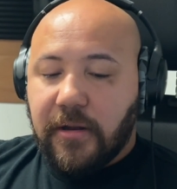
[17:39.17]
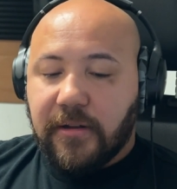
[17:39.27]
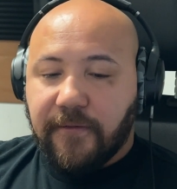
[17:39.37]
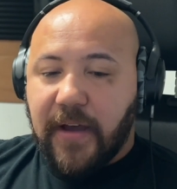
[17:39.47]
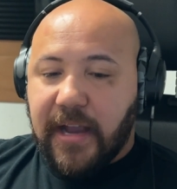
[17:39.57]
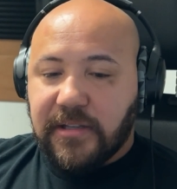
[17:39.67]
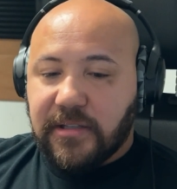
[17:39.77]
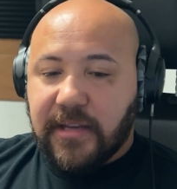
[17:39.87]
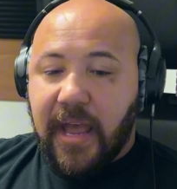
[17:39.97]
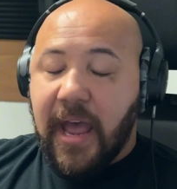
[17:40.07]

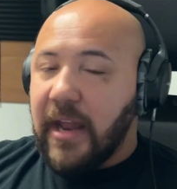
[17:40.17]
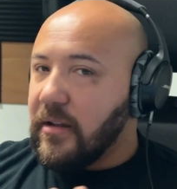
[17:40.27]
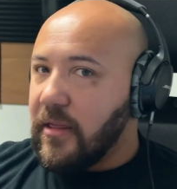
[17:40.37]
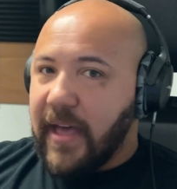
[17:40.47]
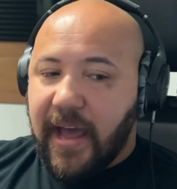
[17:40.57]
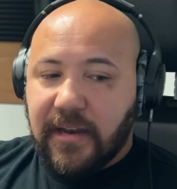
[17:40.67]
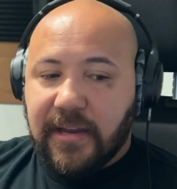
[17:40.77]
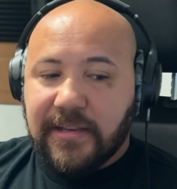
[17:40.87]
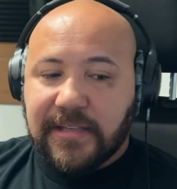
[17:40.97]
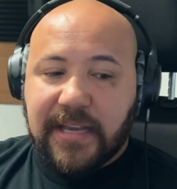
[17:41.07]
device. And that
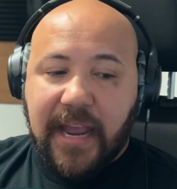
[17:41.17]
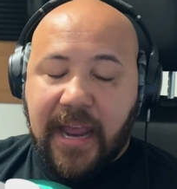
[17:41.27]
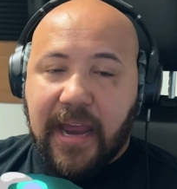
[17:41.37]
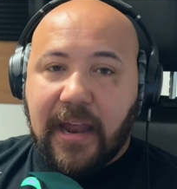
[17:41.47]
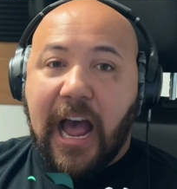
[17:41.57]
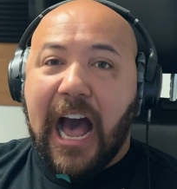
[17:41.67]
is it.